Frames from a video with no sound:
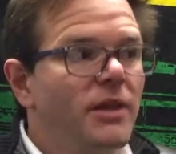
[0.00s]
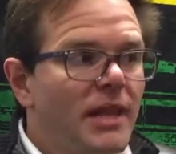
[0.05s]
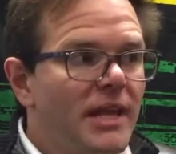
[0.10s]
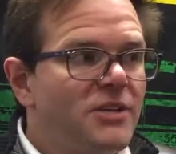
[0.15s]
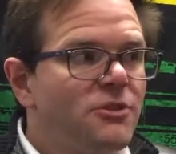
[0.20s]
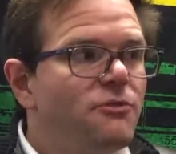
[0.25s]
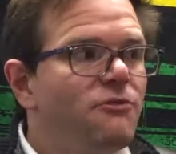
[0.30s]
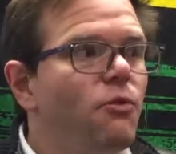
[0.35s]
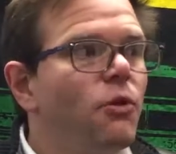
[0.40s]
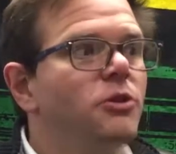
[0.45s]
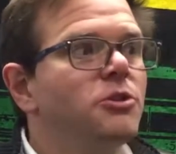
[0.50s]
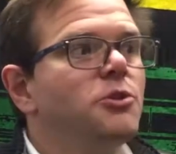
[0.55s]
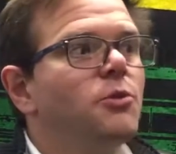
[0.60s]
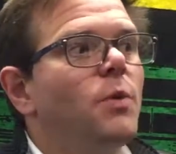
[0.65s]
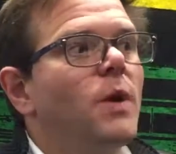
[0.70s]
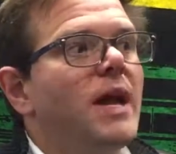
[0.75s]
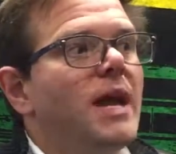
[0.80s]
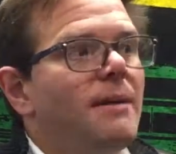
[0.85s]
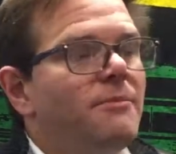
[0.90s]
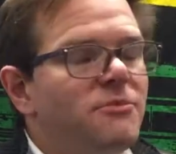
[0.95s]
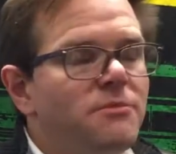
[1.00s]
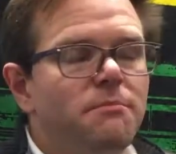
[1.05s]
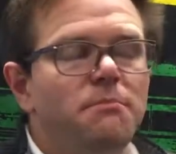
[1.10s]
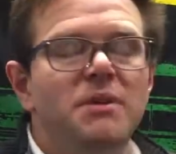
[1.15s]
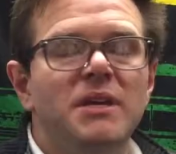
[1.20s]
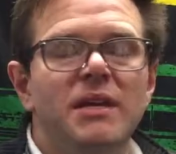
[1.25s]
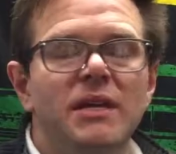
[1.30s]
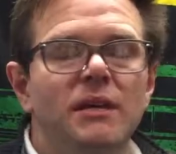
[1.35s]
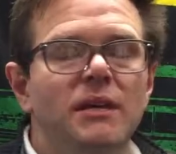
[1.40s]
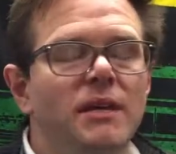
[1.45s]
unless you worked your way up to
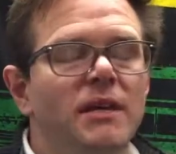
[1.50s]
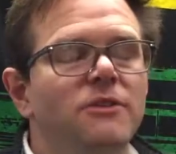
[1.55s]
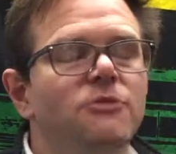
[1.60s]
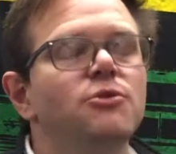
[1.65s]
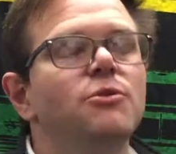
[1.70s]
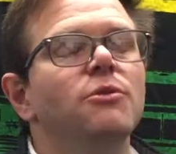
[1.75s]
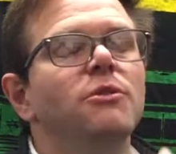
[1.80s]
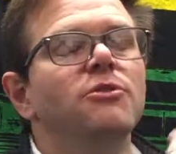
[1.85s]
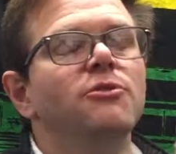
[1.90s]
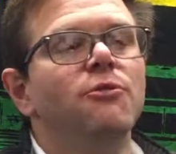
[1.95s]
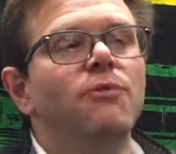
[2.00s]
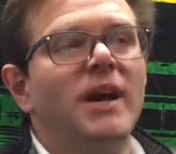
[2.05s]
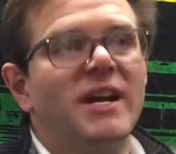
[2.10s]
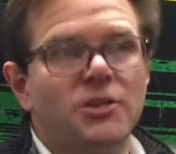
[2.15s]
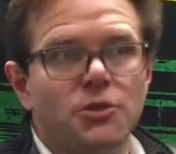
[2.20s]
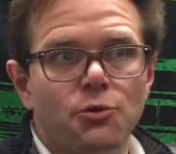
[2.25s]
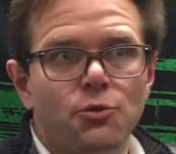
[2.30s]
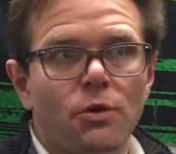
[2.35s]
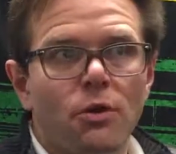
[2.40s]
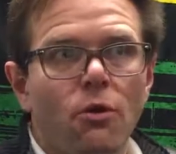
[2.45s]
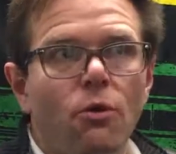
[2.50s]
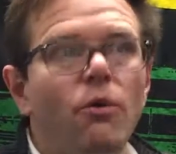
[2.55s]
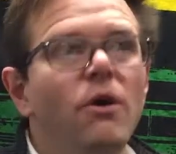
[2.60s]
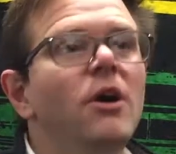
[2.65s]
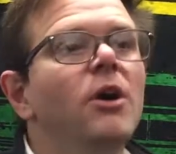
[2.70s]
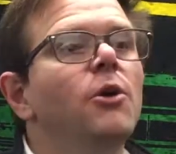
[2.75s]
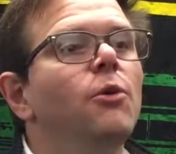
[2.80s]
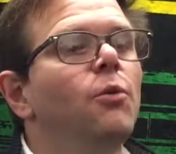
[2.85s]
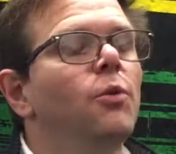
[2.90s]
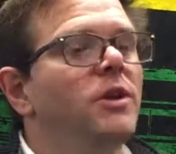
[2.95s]
be into a director
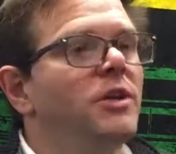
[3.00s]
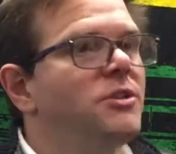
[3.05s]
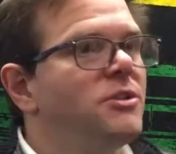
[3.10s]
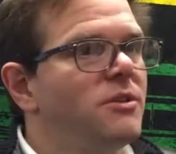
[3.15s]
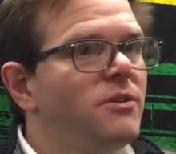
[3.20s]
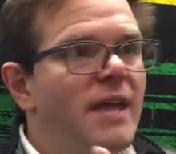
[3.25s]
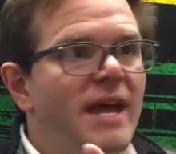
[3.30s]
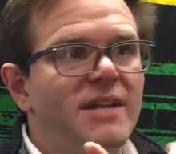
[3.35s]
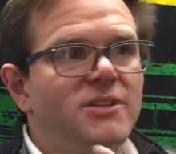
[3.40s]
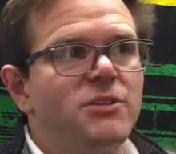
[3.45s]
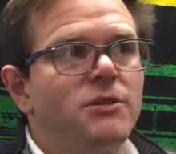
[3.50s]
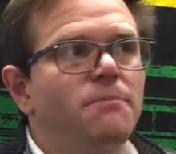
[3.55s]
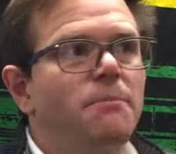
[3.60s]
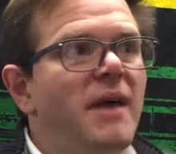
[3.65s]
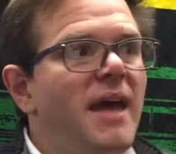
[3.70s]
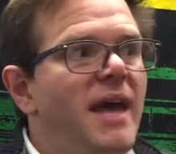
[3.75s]
role, which that's